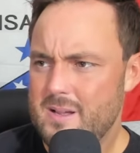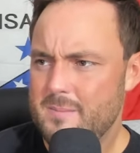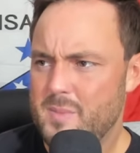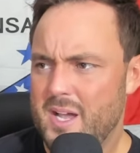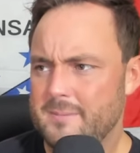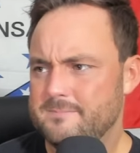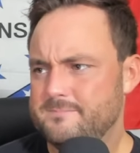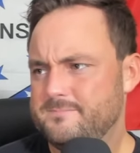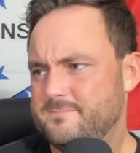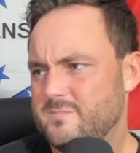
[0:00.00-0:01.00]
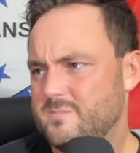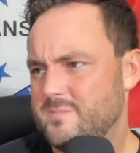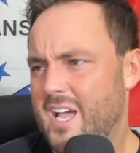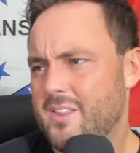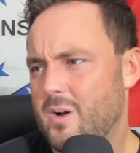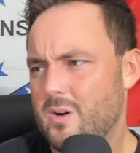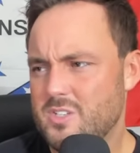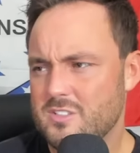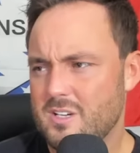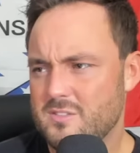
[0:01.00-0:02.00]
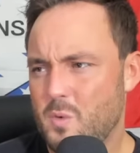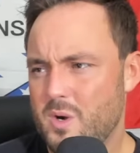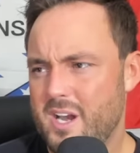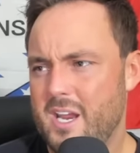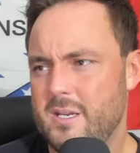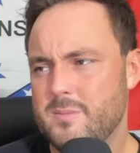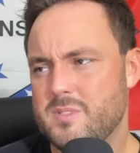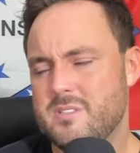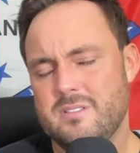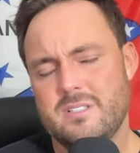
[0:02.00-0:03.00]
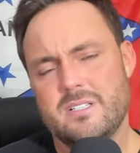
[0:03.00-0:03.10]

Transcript: But now that Arkansas has lost four games